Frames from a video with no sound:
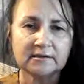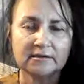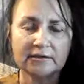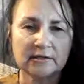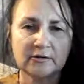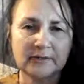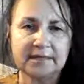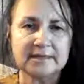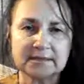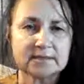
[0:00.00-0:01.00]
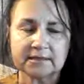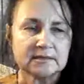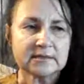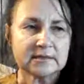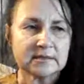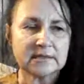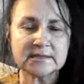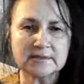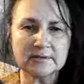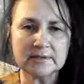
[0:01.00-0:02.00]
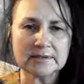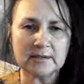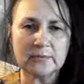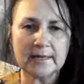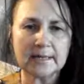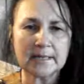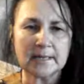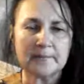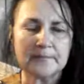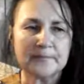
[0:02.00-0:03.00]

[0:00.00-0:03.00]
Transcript: you know, instant, as soon as I wake up.